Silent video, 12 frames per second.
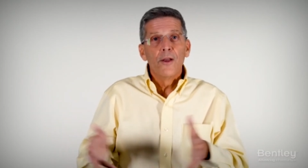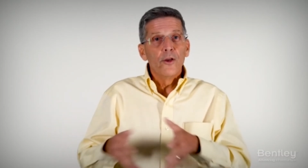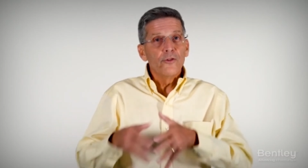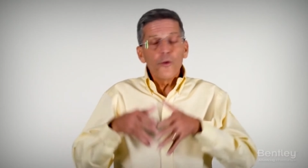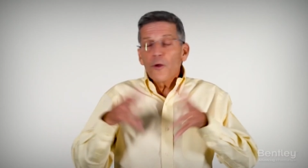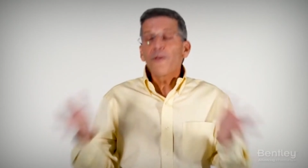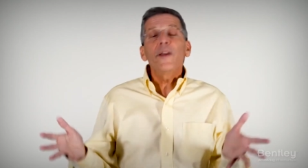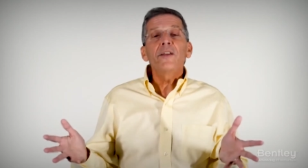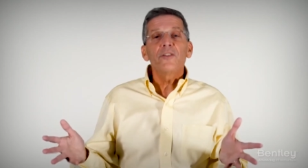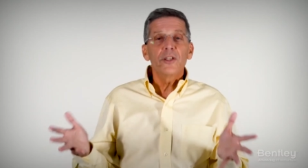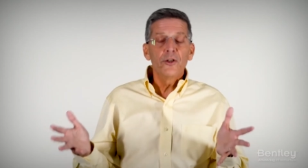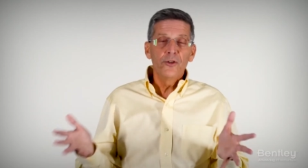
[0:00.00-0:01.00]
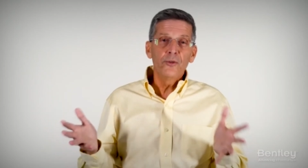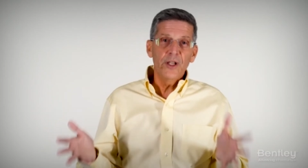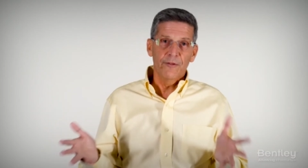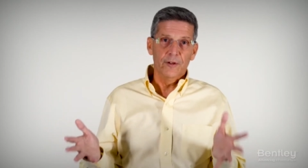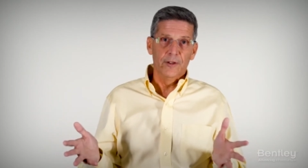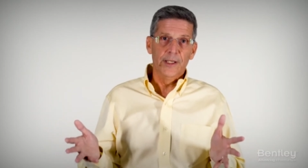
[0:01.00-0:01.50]
So there are things that you do
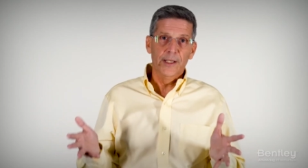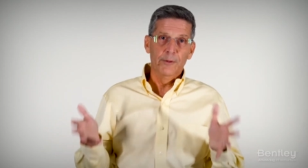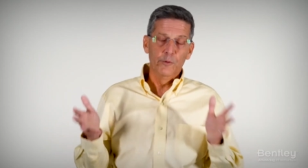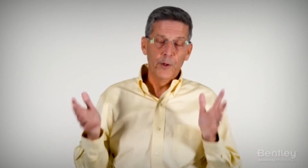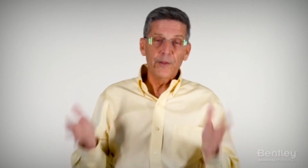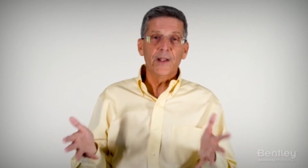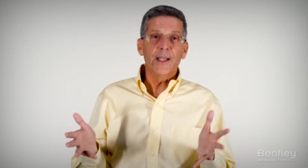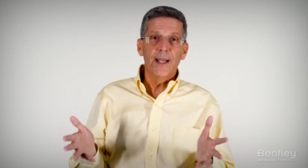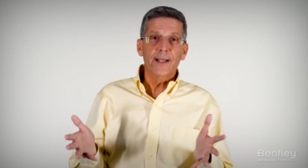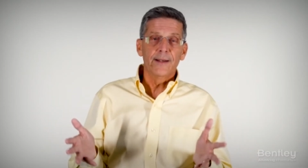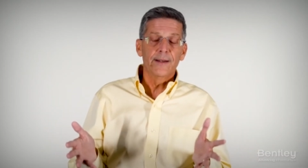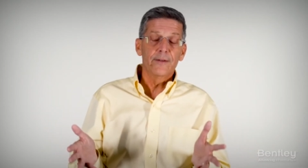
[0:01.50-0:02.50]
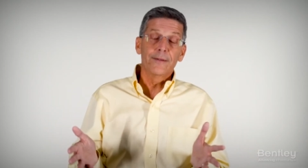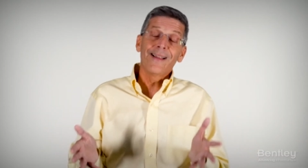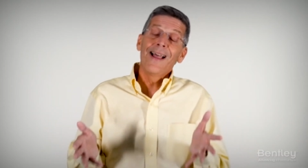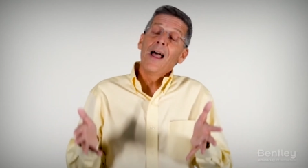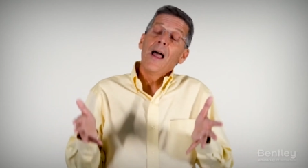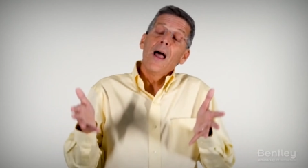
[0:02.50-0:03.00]
differently with the Connect Edition.
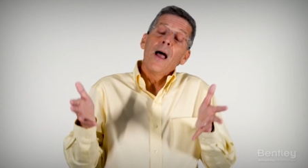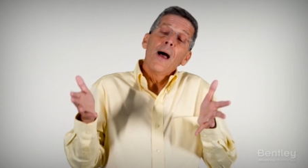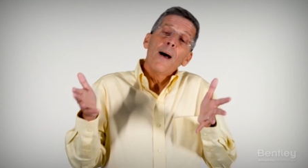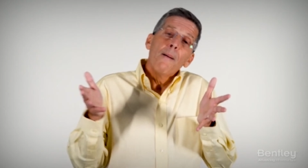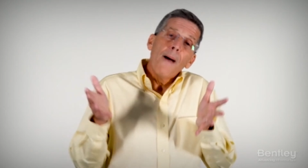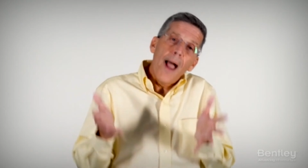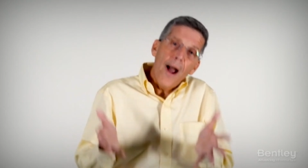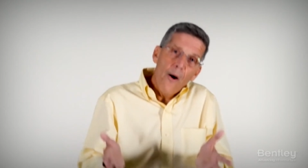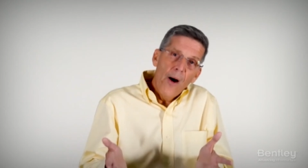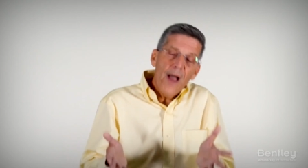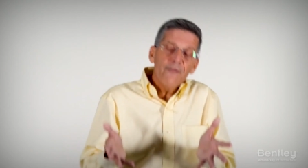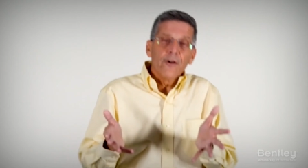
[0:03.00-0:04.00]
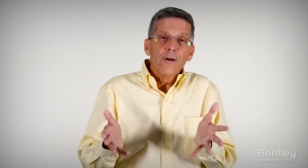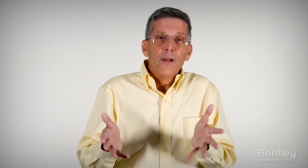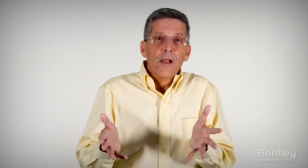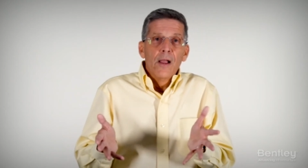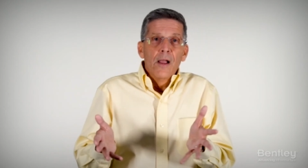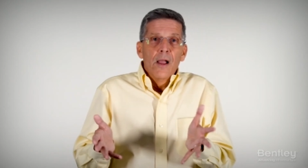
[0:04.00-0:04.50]
However,
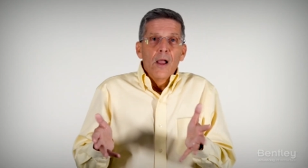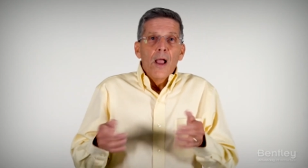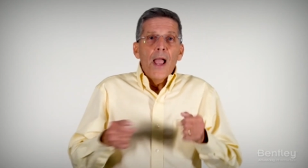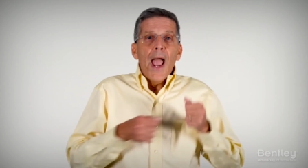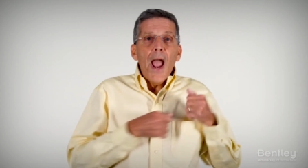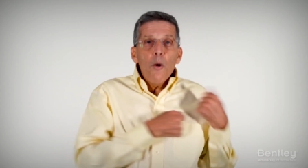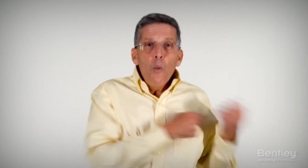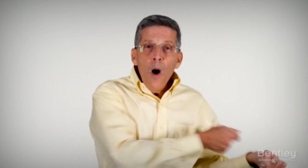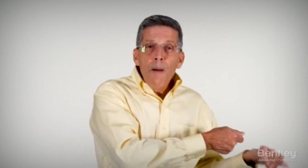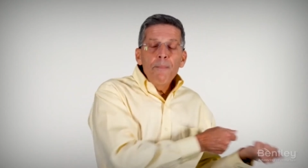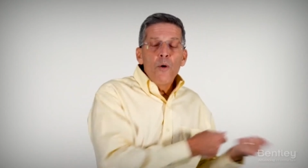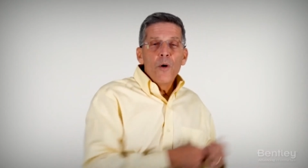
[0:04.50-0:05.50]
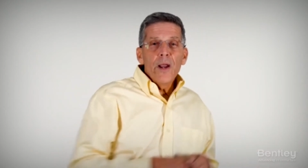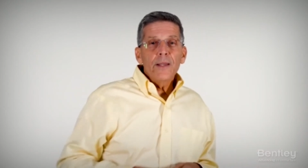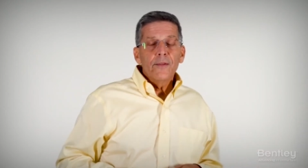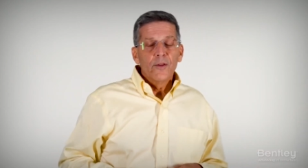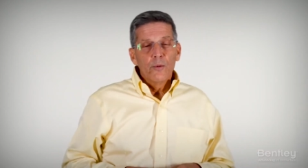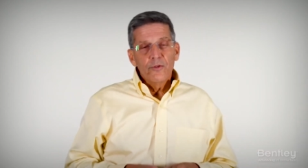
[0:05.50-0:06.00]
at one point,
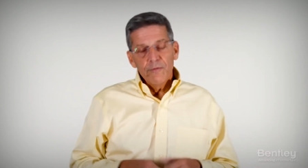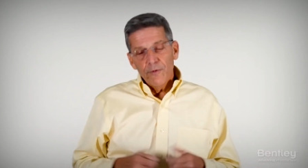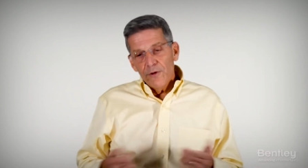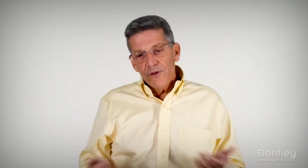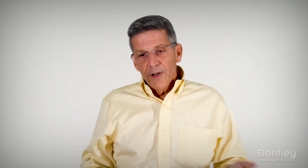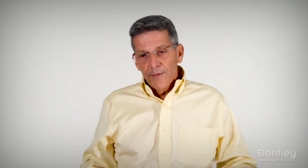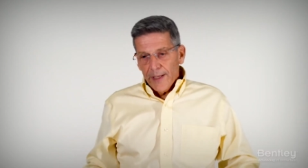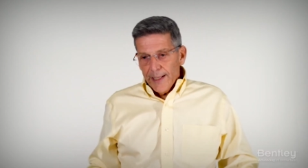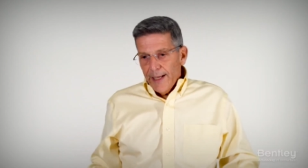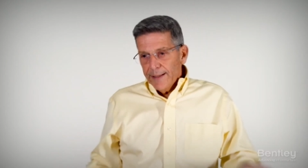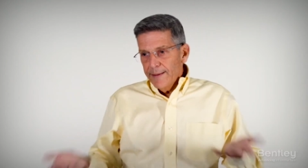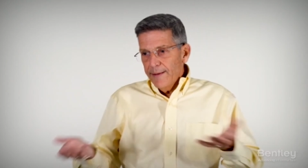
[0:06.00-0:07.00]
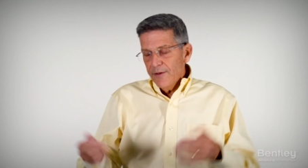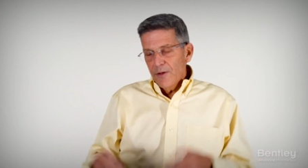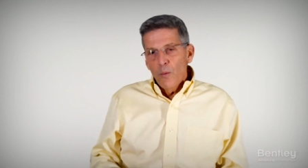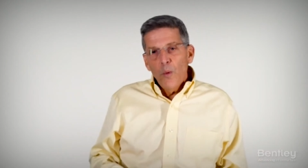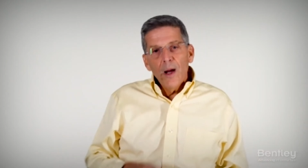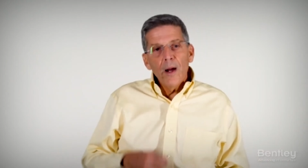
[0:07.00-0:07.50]
there was a version of the Connect
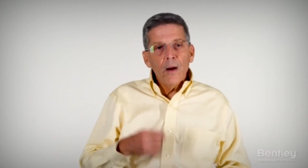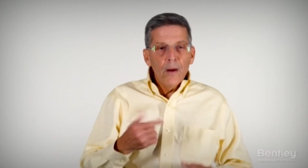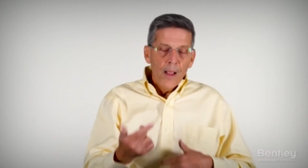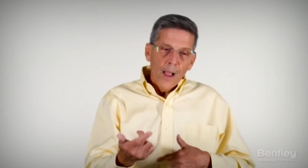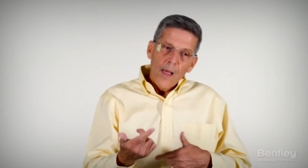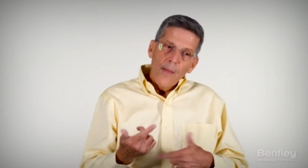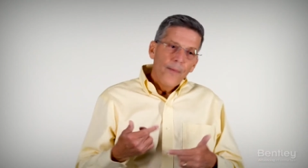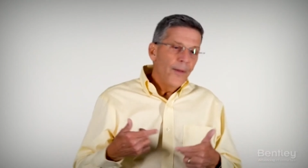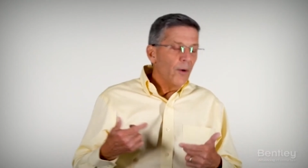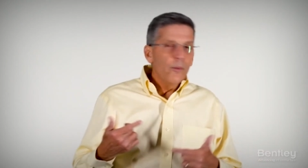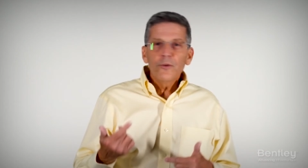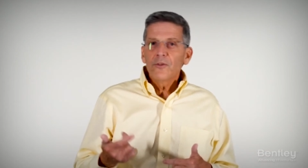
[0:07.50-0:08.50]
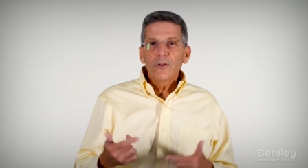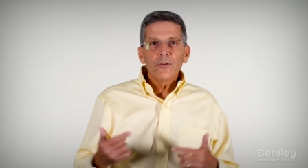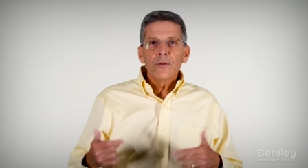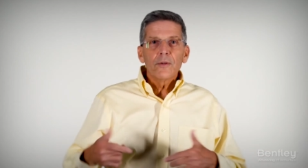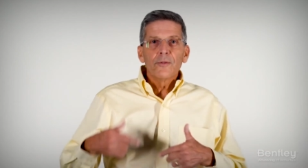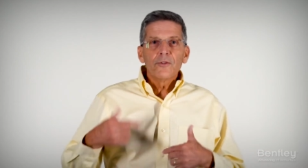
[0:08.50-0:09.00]
Edition where there was
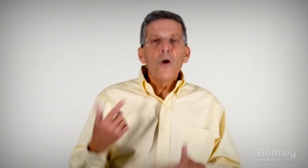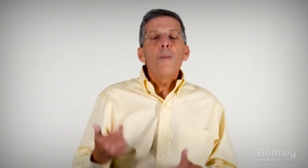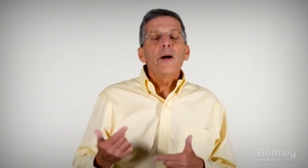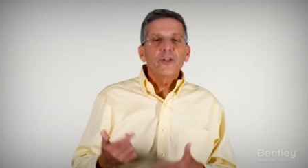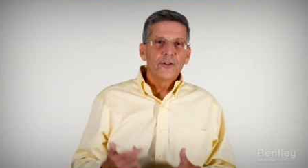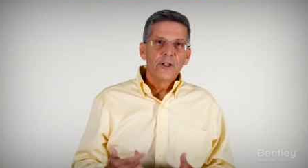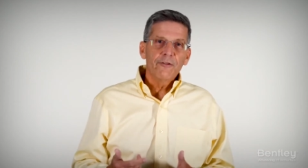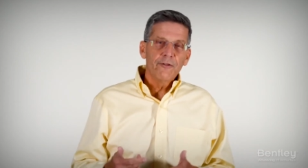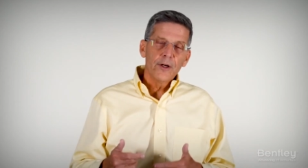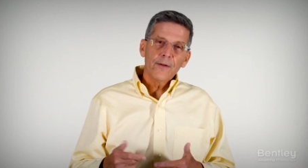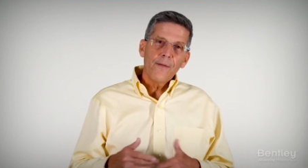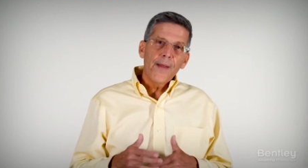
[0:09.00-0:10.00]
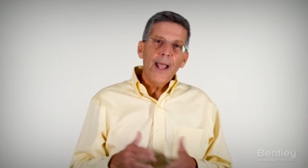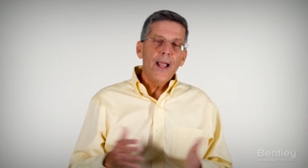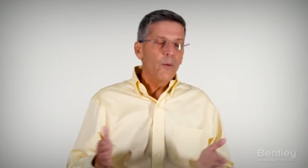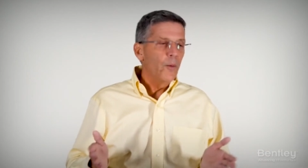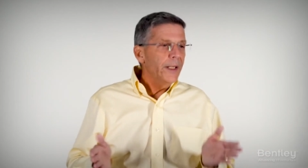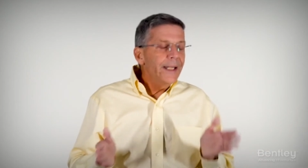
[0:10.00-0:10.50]
just so much different
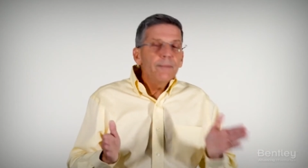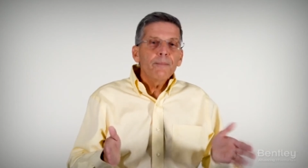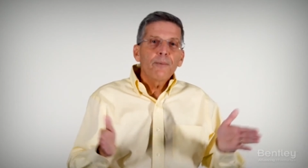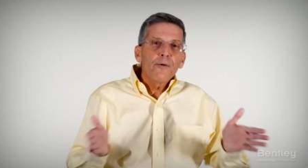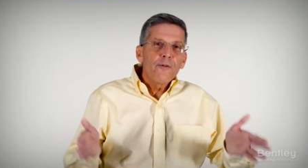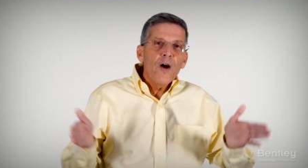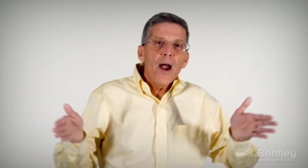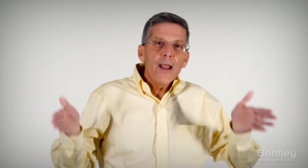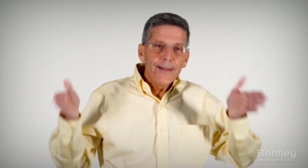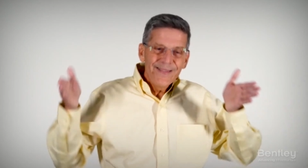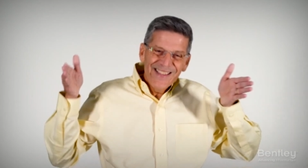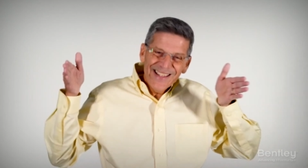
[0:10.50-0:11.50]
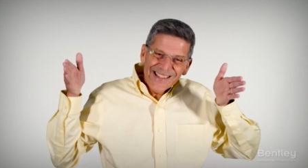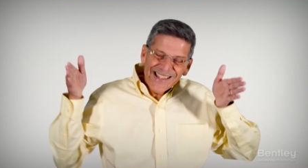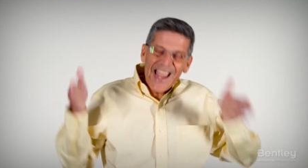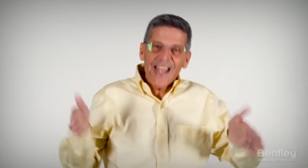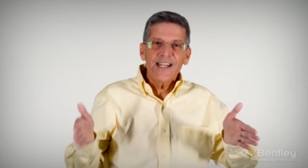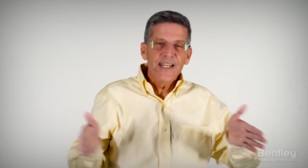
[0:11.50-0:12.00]
that we didn't provide the
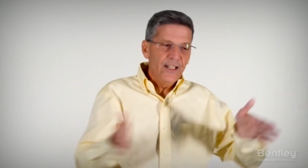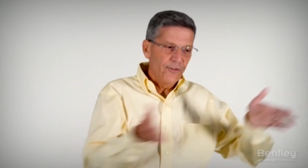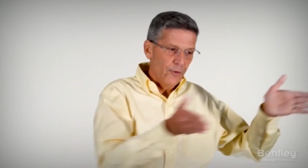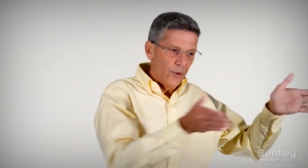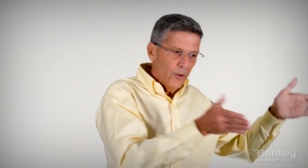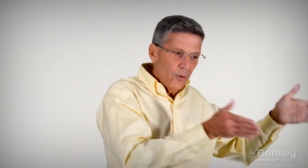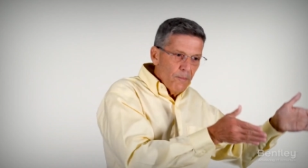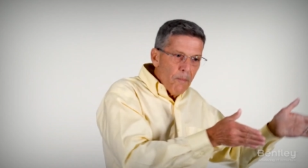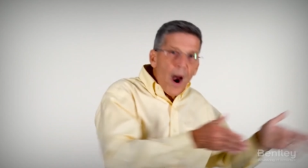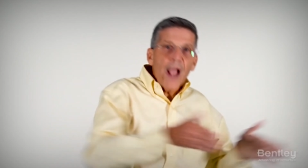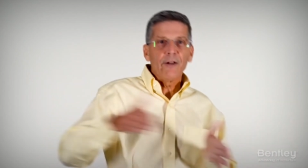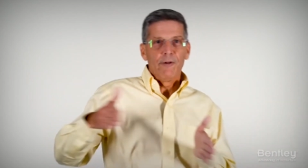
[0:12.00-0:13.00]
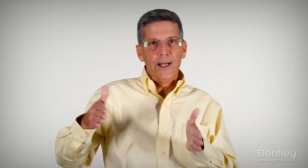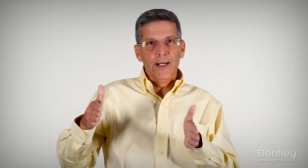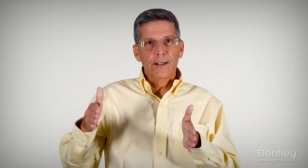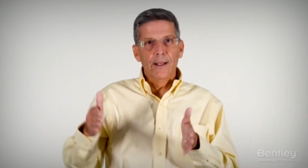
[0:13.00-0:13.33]
techniques for migrating.